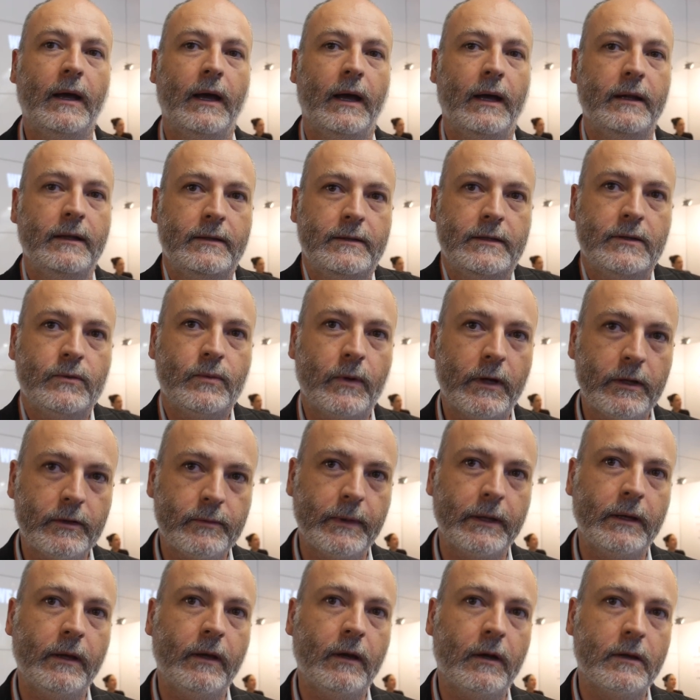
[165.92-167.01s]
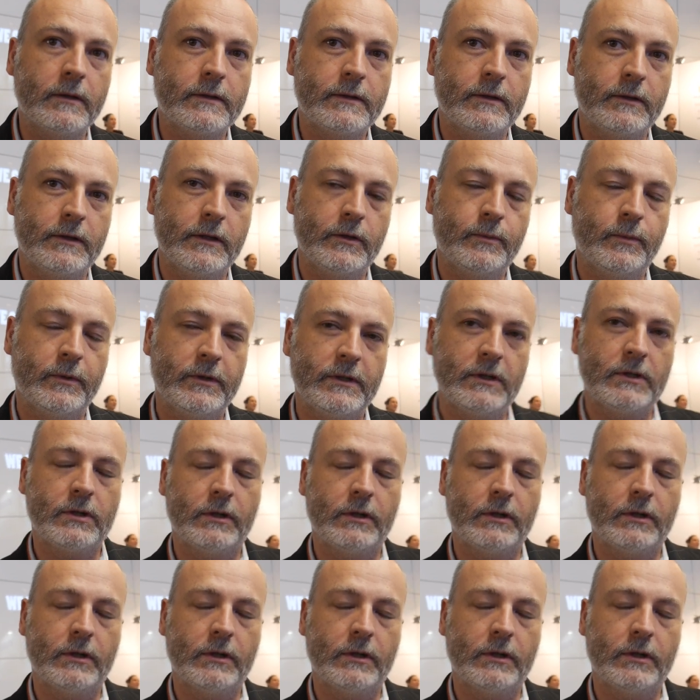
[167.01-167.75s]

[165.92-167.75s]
and this is why it's making us at this position.